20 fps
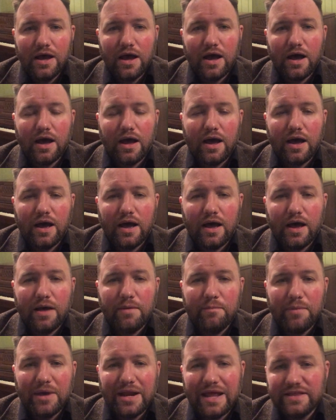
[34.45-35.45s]
But
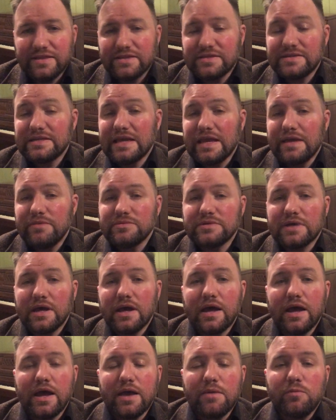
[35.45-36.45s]
at the same
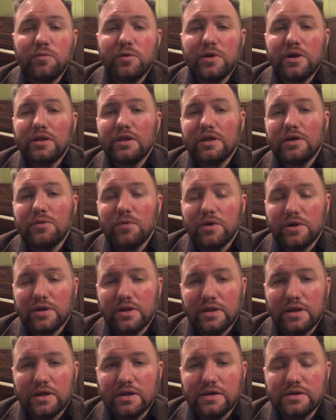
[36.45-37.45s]
time, really what it
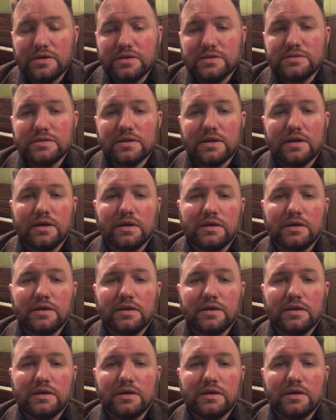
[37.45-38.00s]
is